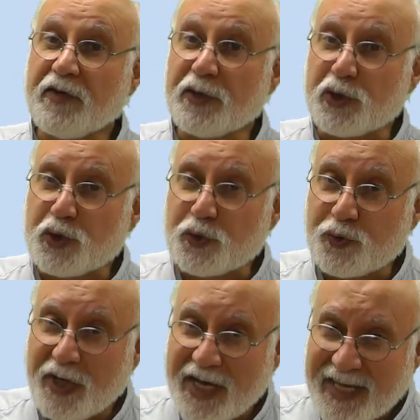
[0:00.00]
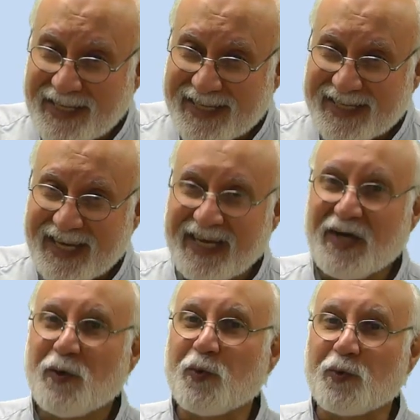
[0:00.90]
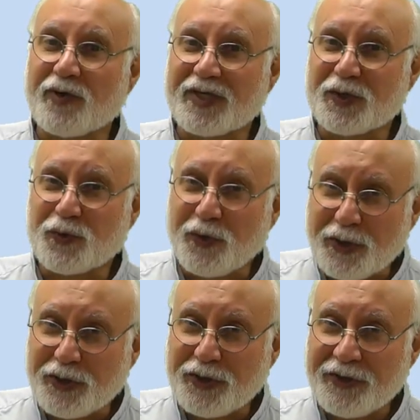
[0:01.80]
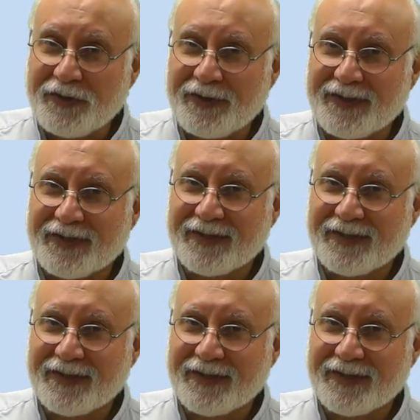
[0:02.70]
constraints or restrictions,